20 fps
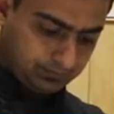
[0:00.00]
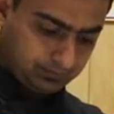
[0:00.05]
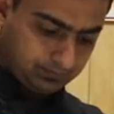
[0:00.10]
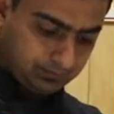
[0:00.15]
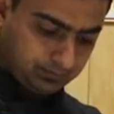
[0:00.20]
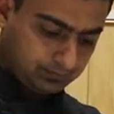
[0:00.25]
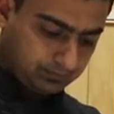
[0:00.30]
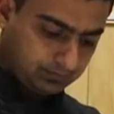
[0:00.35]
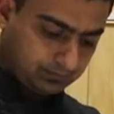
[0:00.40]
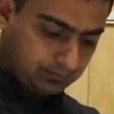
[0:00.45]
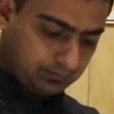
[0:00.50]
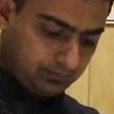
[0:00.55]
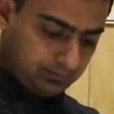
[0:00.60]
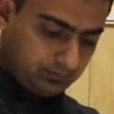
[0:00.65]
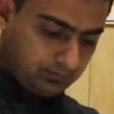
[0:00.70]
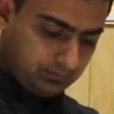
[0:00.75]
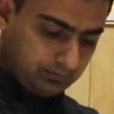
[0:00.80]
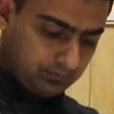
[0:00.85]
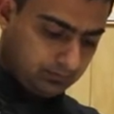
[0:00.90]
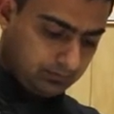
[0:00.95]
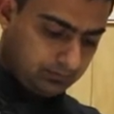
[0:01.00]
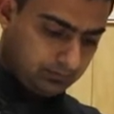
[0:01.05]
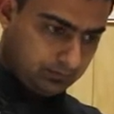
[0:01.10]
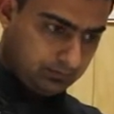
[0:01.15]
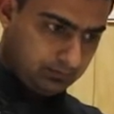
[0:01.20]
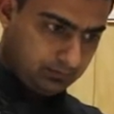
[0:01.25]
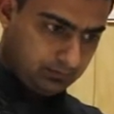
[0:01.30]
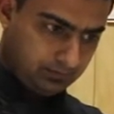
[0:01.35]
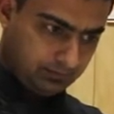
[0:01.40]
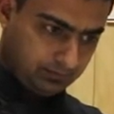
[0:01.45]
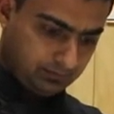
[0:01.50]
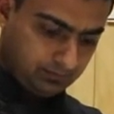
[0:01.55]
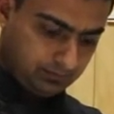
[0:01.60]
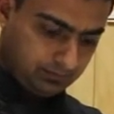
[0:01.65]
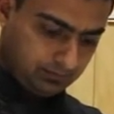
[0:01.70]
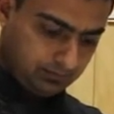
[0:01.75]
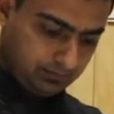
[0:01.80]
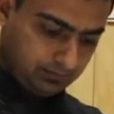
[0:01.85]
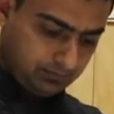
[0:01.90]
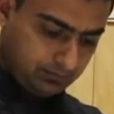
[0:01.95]

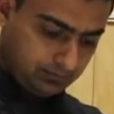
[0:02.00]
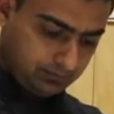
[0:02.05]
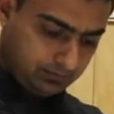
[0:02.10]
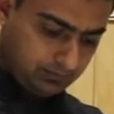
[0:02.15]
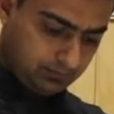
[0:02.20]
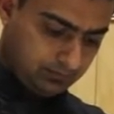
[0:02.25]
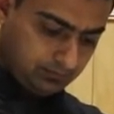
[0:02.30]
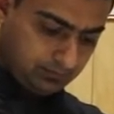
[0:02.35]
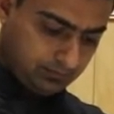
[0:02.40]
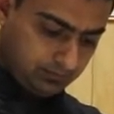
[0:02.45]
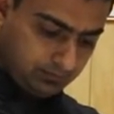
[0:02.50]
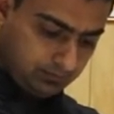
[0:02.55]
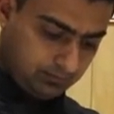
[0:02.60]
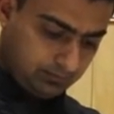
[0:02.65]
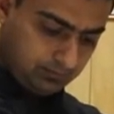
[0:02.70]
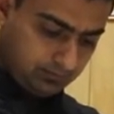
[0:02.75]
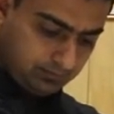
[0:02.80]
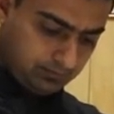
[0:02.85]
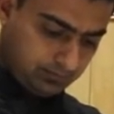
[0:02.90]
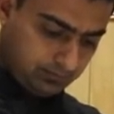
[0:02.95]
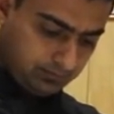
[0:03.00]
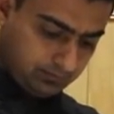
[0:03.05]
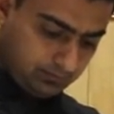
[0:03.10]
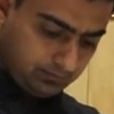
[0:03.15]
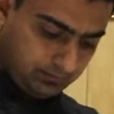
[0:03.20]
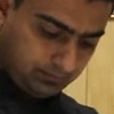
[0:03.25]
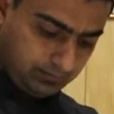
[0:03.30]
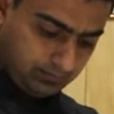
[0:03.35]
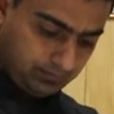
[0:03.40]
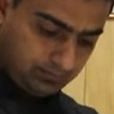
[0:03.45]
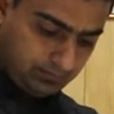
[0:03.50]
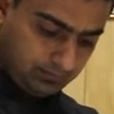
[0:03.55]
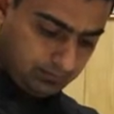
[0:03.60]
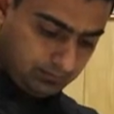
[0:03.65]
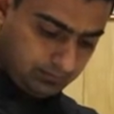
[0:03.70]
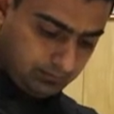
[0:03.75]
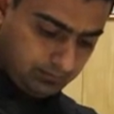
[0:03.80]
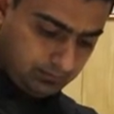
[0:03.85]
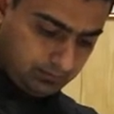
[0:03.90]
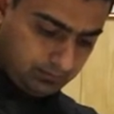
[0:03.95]

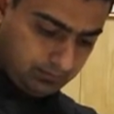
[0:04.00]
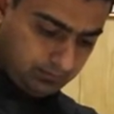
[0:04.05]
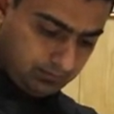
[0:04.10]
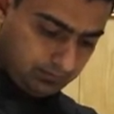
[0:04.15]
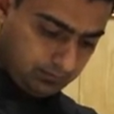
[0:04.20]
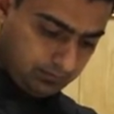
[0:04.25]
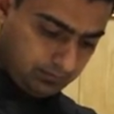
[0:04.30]
No words are spoken by the person on screen.